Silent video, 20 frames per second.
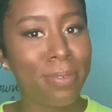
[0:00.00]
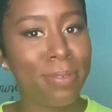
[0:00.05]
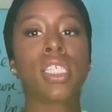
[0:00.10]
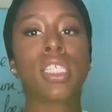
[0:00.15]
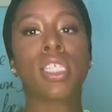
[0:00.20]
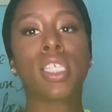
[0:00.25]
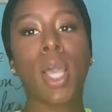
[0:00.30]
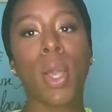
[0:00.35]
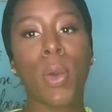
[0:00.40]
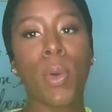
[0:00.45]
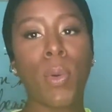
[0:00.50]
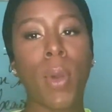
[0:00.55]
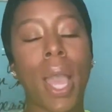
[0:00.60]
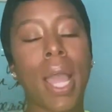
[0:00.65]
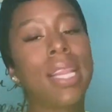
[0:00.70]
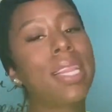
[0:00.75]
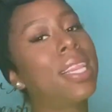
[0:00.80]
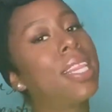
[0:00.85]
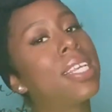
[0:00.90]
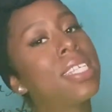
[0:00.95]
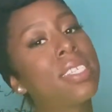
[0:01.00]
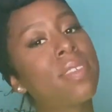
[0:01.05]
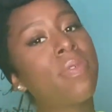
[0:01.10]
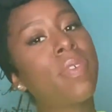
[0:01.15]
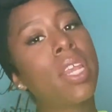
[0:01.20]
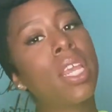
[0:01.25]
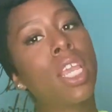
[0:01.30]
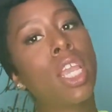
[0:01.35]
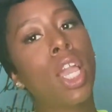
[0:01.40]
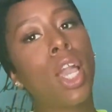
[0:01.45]
So this
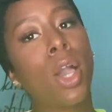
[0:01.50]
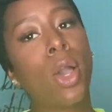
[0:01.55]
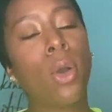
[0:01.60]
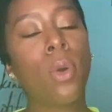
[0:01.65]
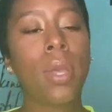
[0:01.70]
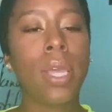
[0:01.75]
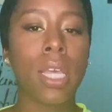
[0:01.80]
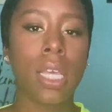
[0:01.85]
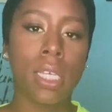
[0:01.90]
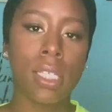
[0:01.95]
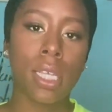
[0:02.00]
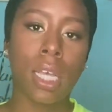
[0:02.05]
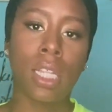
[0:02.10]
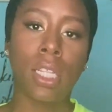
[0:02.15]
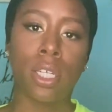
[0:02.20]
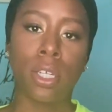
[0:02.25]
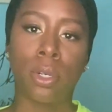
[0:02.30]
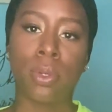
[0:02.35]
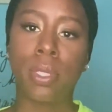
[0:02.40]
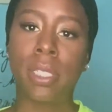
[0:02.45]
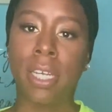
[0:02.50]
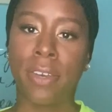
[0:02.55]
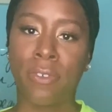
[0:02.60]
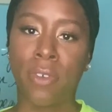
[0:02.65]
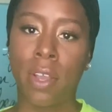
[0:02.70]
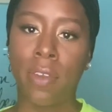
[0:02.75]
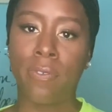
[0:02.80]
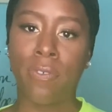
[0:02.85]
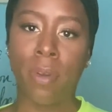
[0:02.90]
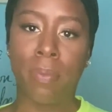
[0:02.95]
video is a little
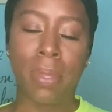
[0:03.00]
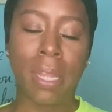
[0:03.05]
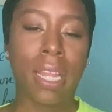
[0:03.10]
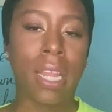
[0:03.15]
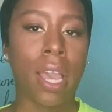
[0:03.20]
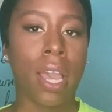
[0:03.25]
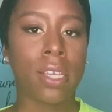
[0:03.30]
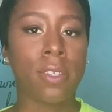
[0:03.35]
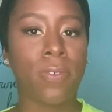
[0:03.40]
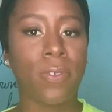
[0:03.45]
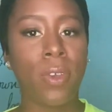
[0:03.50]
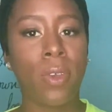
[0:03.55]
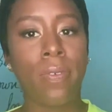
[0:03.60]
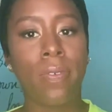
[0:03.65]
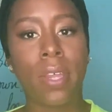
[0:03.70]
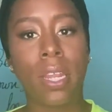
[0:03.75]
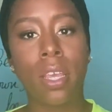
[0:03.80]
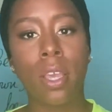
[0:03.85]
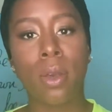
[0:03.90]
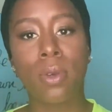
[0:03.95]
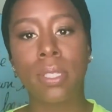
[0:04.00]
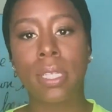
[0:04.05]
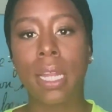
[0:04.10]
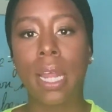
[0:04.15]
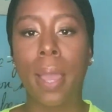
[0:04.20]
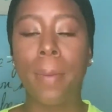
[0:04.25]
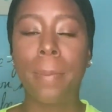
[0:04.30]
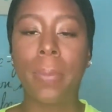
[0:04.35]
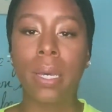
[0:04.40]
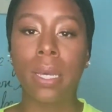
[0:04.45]
different from the last few videos that
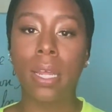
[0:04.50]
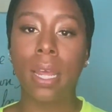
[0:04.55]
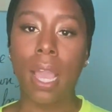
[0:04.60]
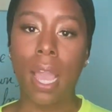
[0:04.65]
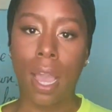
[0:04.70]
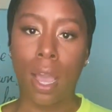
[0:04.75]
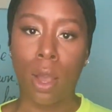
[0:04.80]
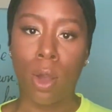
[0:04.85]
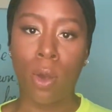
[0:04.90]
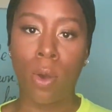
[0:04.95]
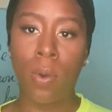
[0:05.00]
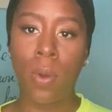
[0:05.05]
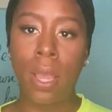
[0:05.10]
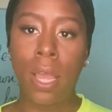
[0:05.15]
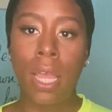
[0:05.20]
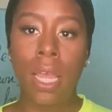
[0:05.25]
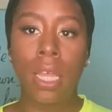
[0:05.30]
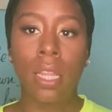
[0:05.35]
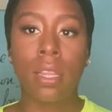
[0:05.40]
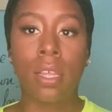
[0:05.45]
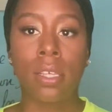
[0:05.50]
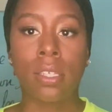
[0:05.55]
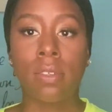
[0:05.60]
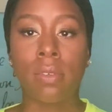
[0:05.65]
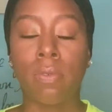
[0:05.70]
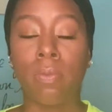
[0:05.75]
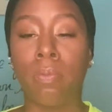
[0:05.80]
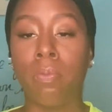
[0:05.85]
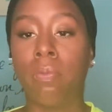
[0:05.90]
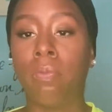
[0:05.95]
I put out.
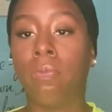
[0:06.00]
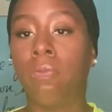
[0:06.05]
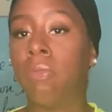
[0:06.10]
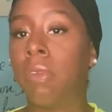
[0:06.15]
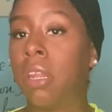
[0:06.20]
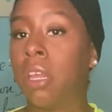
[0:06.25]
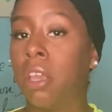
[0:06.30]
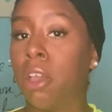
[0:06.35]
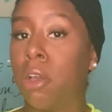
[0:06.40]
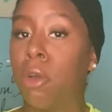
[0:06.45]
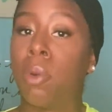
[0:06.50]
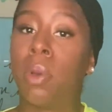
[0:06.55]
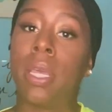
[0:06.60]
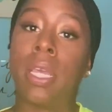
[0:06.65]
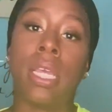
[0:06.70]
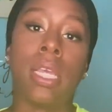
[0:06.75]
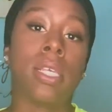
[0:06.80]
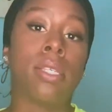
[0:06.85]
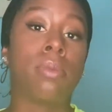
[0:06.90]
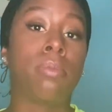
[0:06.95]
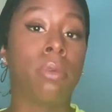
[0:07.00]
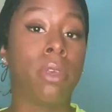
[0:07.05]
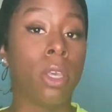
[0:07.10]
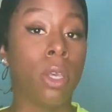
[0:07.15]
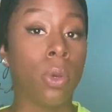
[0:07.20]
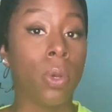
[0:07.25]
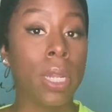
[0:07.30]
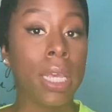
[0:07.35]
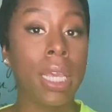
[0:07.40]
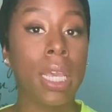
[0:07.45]
This video is
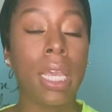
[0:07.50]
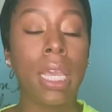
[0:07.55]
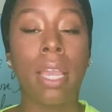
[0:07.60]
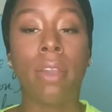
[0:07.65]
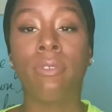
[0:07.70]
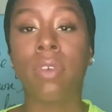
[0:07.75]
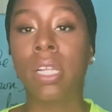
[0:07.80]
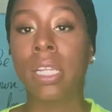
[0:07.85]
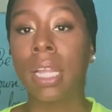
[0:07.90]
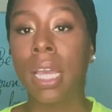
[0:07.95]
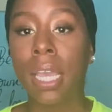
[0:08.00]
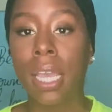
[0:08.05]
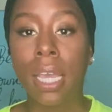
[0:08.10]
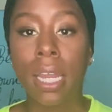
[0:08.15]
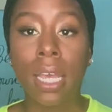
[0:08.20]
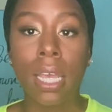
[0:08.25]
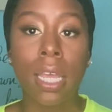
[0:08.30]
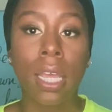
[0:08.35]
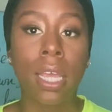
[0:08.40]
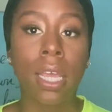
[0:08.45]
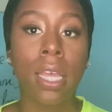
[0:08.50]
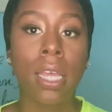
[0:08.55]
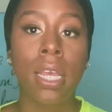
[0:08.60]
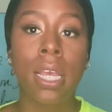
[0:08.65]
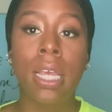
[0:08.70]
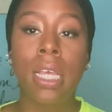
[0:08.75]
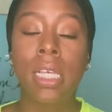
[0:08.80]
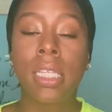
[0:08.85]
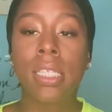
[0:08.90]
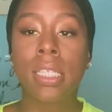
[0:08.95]
beauty related,
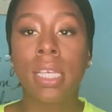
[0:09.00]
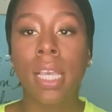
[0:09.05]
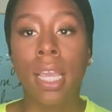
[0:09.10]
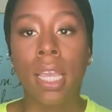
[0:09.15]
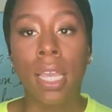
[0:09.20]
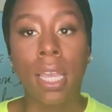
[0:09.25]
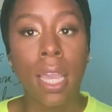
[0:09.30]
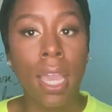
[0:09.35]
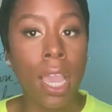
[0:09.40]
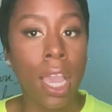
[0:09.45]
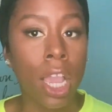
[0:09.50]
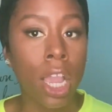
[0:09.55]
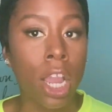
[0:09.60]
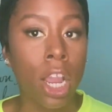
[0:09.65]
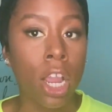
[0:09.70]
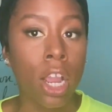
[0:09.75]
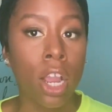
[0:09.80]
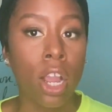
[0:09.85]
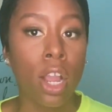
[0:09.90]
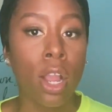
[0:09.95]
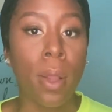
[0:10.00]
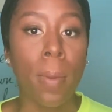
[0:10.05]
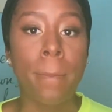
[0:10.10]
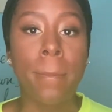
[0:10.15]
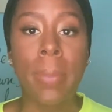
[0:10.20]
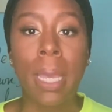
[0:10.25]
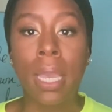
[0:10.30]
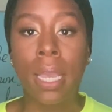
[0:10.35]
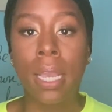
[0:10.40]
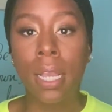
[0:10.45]
skincare,
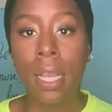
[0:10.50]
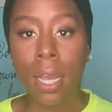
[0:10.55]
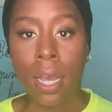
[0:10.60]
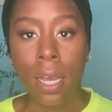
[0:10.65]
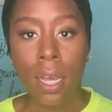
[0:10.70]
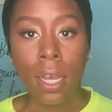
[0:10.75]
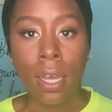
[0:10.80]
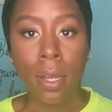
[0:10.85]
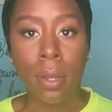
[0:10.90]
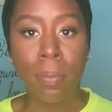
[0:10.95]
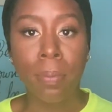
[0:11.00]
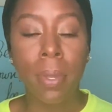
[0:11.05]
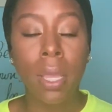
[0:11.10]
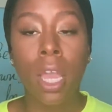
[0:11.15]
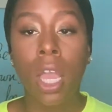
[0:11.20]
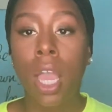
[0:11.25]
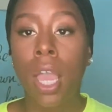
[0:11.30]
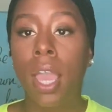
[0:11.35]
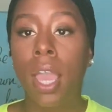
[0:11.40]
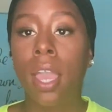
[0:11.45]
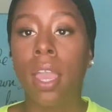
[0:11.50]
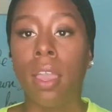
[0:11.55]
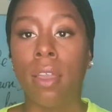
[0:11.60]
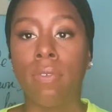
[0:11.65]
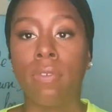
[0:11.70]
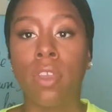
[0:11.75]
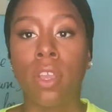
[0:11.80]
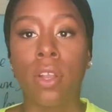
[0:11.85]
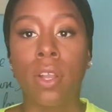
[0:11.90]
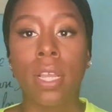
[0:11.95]
makeup.
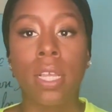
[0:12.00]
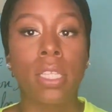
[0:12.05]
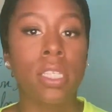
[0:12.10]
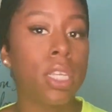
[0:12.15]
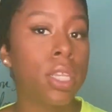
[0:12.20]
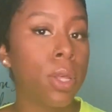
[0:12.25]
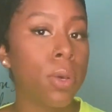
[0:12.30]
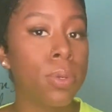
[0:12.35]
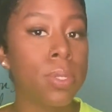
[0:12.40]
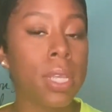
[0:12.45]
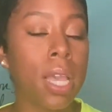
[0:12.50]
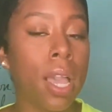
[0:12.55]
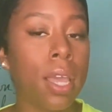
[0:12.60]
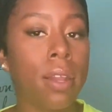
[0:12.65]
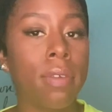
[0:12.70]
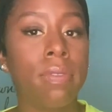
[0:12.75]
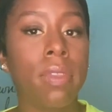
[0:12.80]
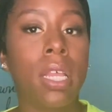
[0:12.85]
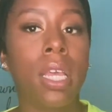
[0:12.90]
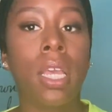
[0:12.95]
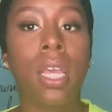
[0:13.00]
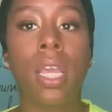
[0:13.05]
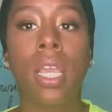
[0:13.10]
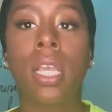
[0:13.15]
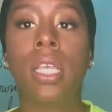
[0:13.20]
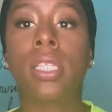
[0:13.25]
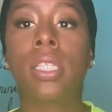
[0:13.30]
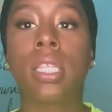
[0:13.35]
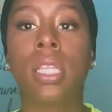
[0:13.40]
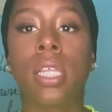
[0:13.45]
If you're into those kind of
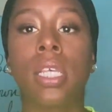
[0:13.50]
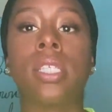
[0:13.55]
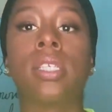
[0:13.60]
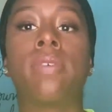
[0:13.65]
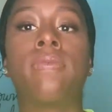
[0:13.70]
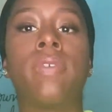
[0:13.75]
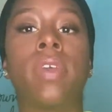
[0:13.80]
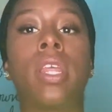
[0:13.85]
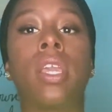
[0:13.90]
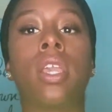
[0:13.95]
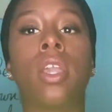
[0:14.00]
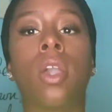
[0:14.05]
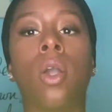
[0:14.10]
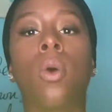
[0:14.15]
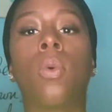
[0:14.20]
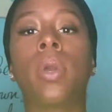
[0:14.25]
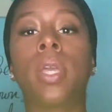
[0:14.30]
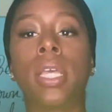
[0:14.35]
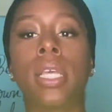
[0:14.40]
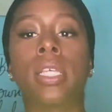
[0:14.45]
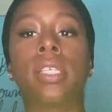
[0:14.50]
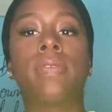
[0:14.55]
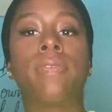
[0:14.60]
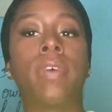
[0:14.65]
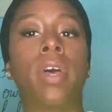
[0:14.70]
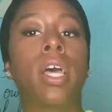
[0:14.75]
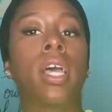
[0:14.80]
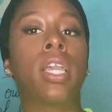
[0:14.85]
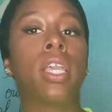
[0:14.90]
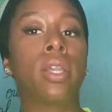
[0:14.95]
things, this video is
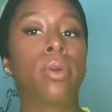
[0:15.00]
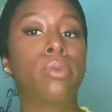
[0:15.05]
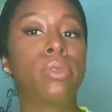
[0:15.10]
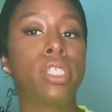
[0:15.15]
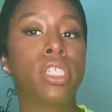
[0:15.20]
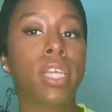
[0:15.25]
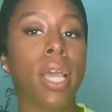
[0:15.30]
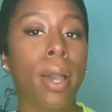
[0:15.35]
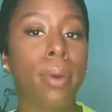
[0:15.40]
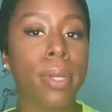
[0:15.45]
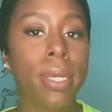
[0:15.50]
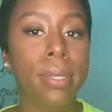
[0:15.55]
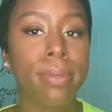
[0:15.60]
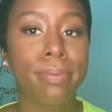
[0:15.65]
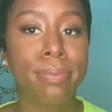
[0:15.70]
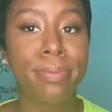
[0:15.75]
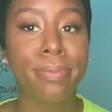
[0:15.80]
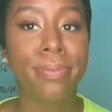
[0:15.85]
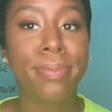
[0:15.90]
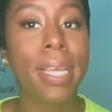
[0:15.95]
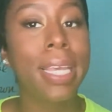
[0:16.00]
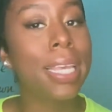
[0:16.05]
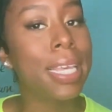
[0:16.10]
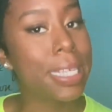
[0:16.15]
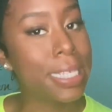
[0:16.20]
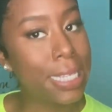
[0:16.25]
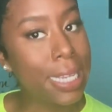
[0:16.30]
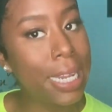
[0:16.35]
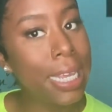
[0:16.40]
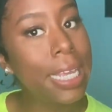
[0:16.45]
for you, shouty.
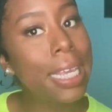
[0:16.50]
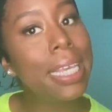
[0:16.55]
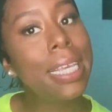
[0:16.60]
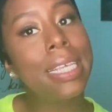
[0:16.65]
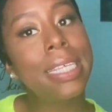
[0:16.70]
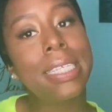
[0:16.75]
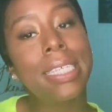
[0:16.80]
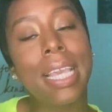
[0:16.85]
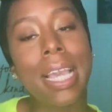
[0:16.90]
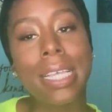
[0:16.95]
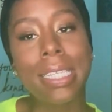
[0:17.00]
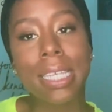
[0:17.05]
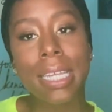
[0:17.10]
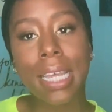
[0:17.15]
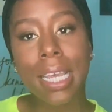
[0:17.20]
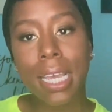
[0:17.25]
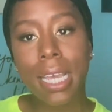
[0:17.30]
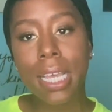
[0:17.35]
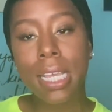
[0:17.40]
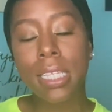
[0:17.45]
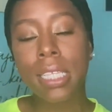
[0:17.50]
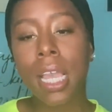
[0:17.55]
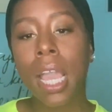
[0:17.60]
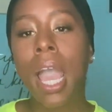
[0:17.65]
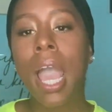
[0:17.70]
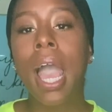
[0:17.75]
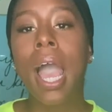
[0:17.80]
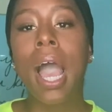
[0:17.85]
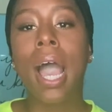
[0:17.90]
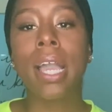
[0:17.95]
Yes it is, yes it is.
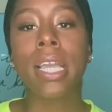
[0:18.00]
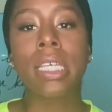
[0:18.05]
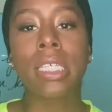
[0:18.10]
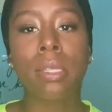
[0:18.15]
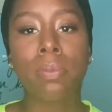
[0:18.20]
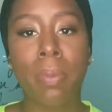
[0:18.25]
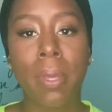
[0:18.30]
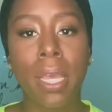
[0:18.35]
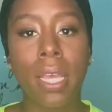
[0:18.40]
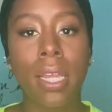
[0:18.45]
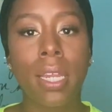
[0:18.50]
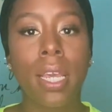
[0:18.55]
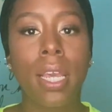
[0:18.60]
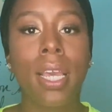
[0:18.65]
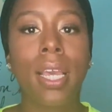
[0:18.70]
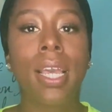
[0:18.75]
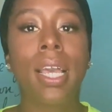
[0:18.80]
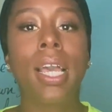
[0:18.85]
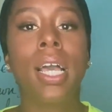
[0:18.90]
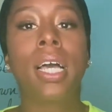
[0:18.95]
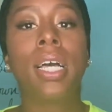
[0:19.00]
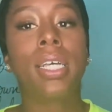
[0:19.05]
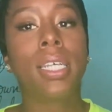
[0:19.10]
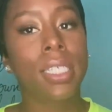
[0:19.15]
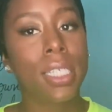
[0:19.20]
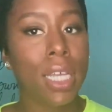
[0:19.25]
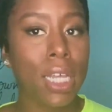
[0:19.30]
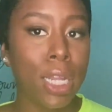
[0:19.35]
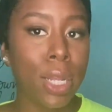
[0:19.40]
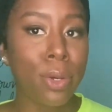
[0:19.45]
I spent
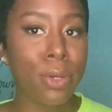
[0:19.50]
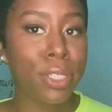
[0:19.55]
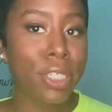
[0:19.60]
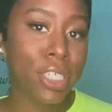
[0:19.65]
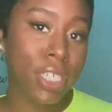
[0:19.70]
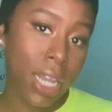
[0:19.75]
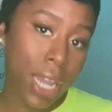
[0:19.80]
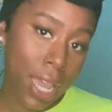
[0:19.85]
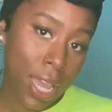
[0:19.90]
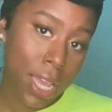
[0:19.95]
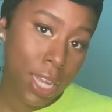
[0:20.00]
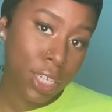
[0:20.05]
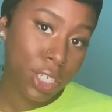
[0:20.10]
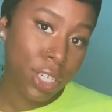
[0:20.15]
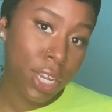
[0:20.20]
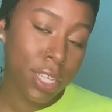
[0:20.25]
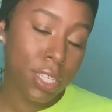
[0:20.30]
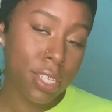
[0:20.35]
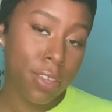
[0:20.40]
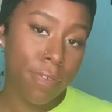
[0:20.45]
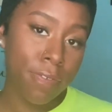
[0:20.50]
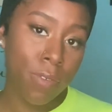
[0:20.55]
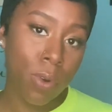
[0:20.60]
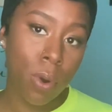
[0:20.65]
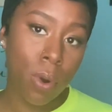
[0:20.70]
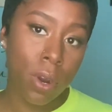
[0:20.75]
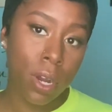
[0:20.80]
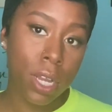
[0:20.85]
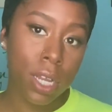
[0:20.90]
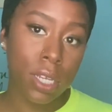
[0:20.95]
a little change at
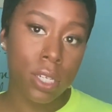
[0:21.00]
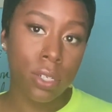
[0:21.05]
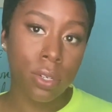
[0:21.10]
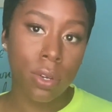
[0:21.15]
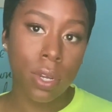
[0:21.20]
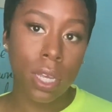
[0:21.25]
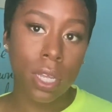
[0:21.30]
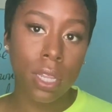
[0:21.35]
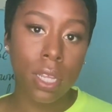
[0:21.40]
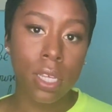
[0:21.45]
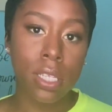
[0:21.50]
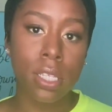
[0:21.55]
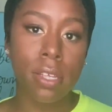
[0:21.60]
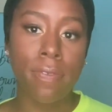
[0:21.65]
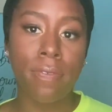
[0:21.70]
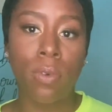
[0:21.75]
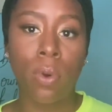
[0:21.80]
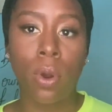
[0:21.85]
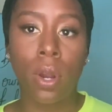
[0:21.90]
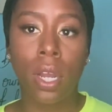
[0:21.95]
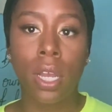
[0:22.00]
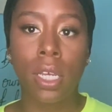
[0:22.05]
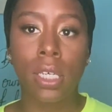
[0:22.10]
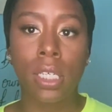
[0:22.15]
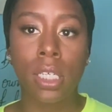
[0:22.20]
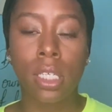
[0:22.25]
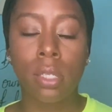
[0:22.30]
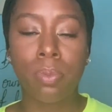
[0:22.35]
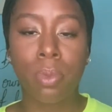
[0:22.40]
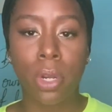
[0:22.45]
Sephora during the Sephora
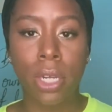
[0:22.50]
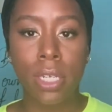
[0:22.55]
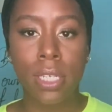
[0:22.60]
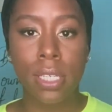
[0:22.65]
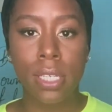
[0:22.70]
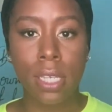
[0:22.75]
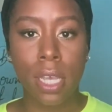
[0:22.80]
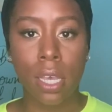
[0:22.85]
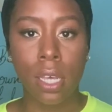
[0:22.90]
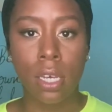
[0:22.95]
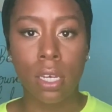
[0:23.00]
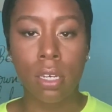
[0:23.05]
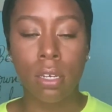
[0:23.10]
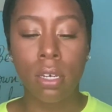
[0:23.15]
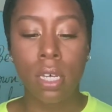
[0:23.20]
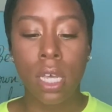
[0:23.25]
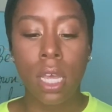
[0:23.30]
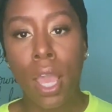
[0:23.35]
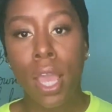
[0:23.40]
spring sale.